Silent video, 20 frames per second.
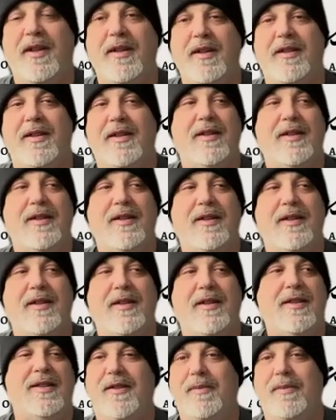you can get
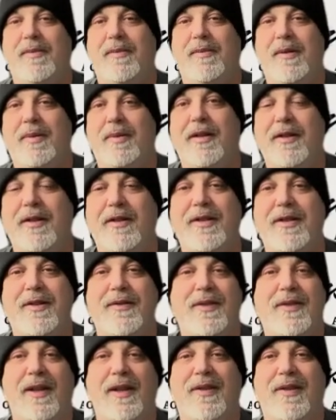the stuff that people paid
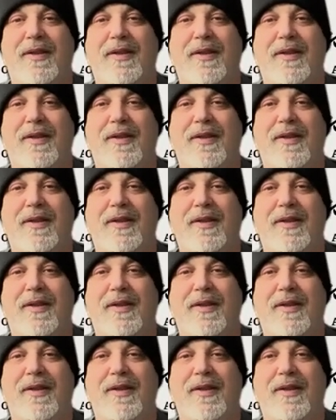hundreds,